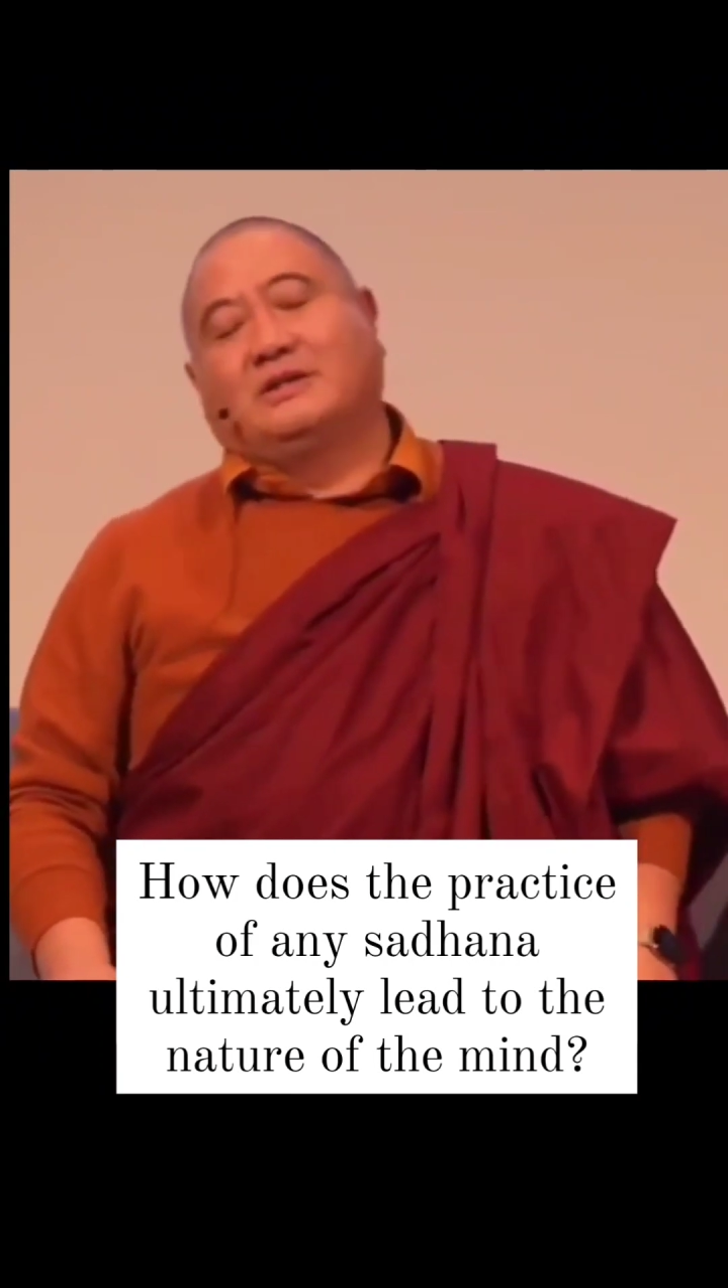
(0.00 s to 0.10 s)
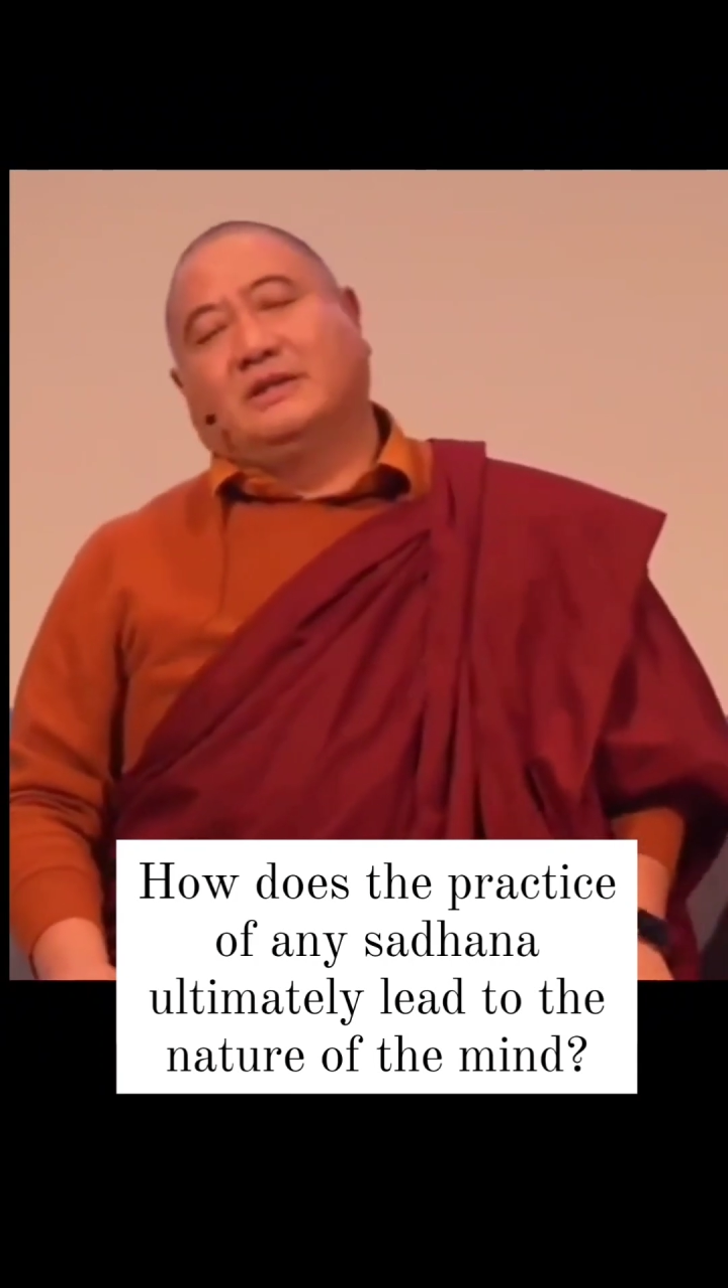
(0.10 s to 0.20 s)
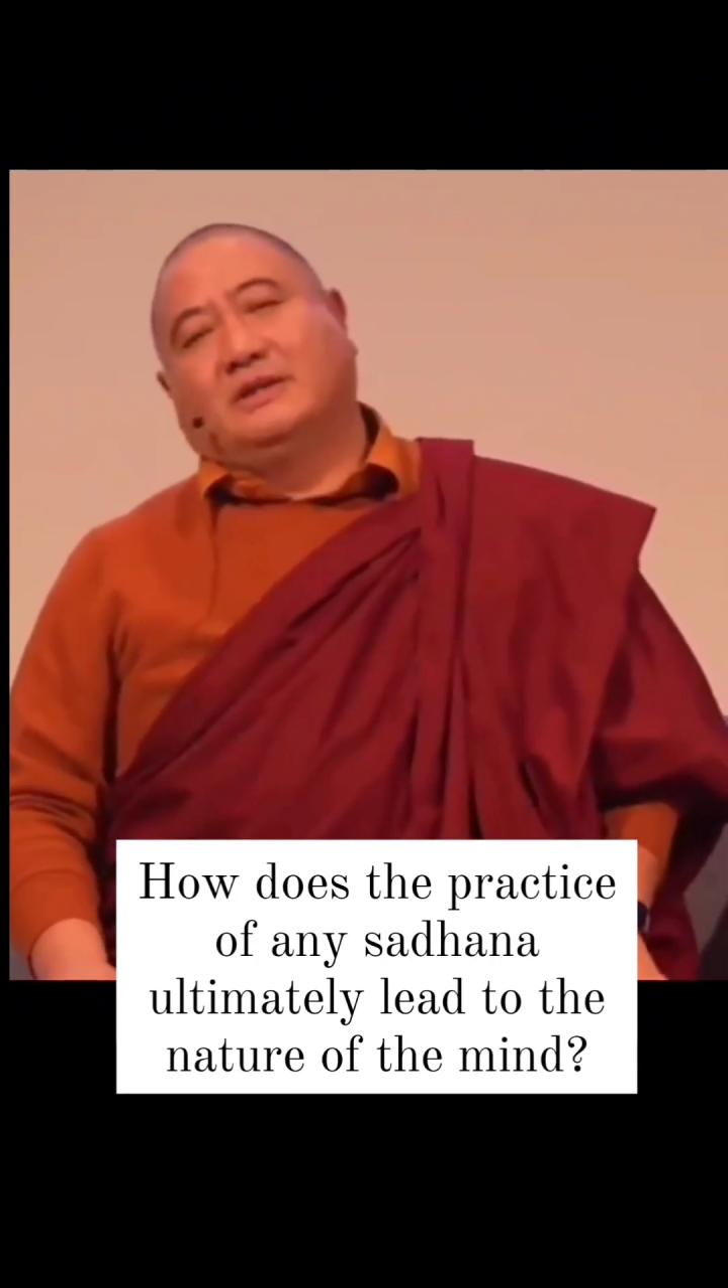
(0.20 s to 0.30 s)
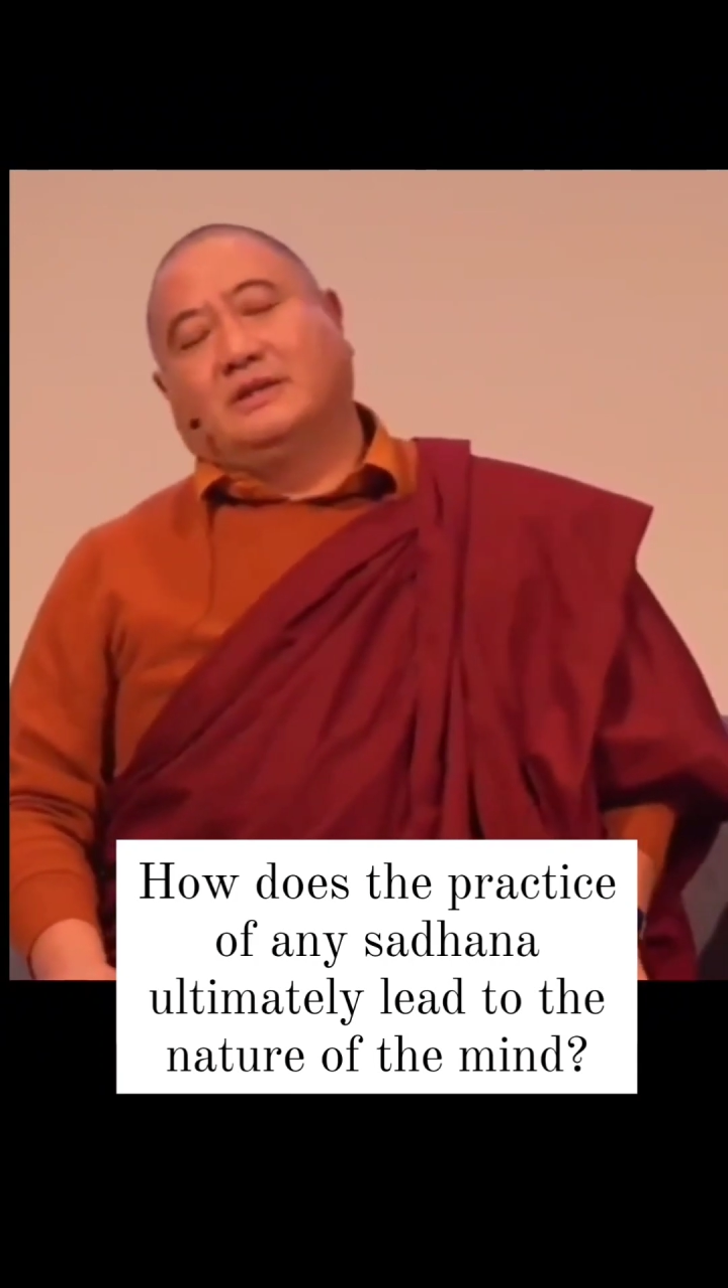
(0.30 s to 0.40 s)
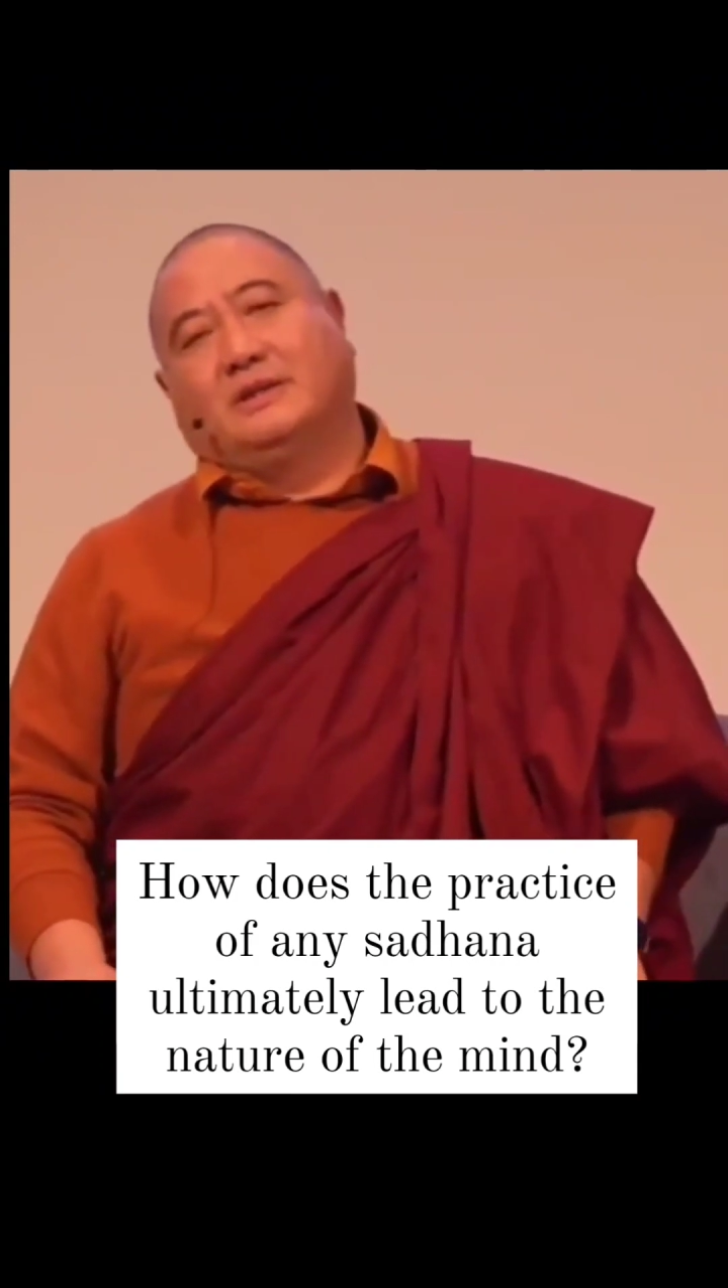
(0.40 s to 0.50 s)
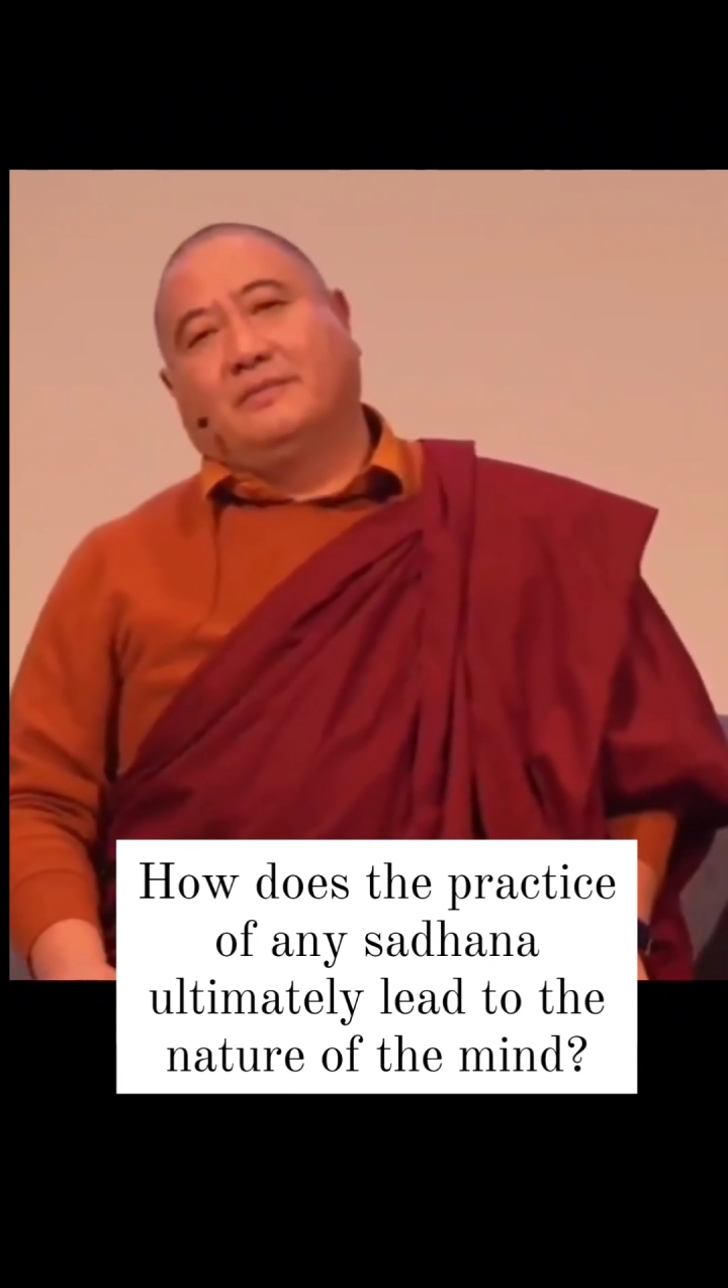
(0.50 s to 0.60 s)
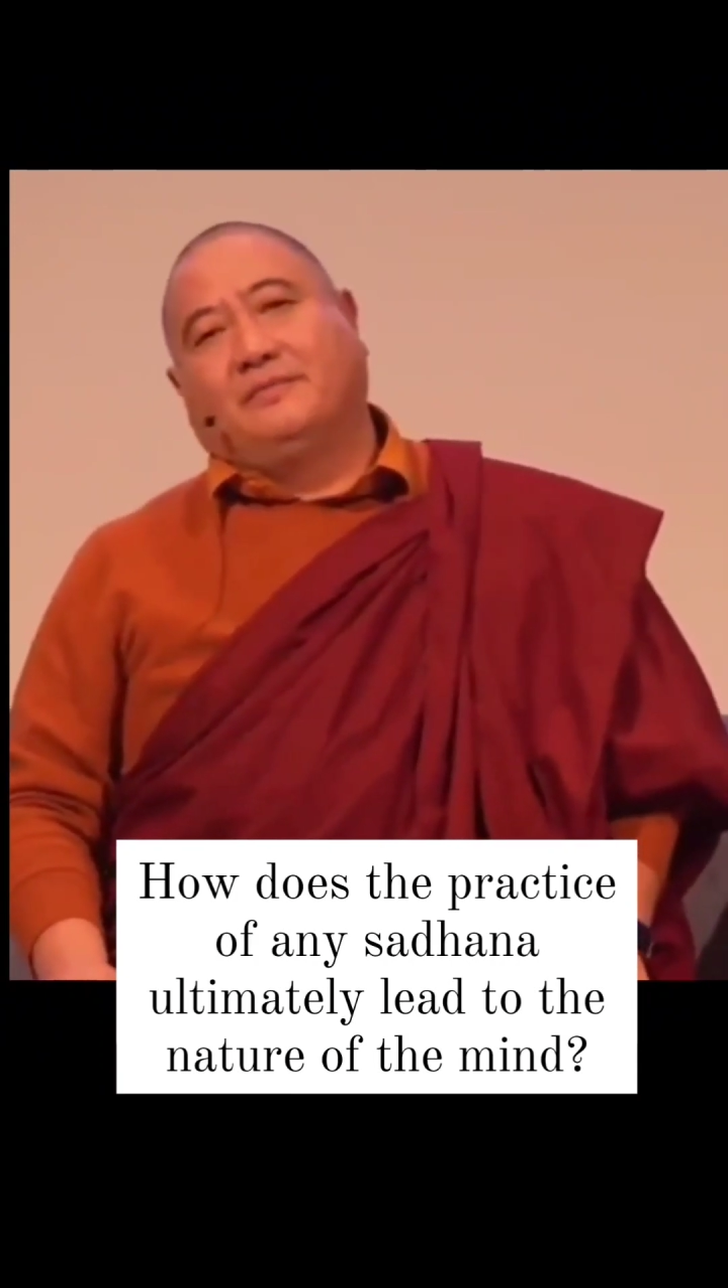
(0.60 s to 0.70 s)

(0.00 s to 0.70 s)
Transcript: stage.